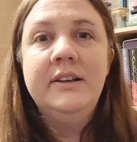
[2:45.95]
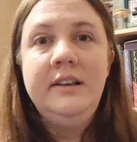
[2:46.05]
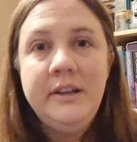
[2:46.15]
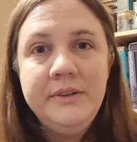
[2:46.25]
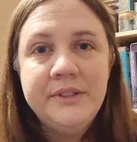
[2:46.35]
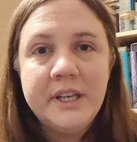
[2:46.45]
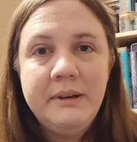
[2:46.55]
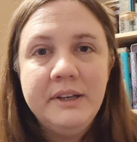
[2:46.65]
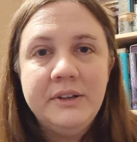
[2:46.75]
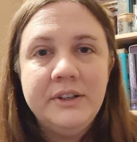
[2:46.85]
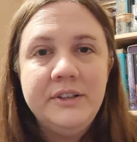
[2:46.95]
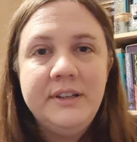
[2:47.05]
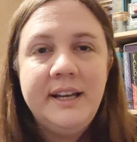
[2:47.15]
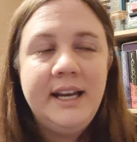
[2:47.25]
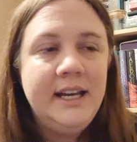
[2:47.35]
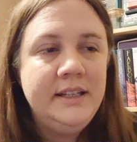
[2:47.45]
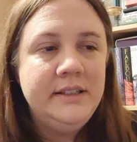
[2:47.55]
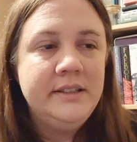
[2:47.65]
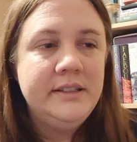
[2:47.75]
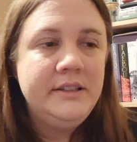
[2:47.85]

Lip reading: loads going on, and